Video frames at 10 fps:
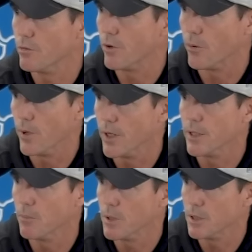
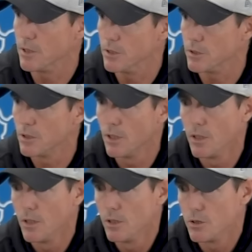already. I mean, he is
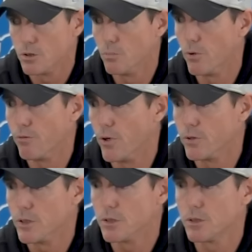super
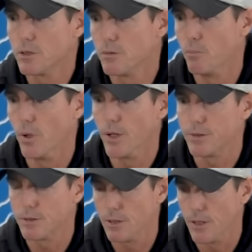focused.
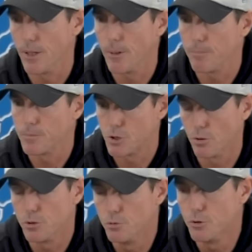But
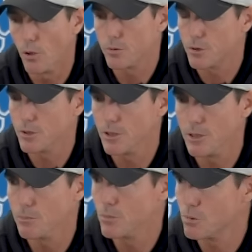so you don't see
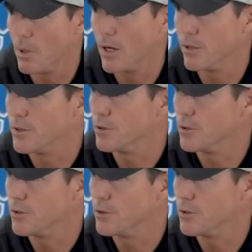him smile and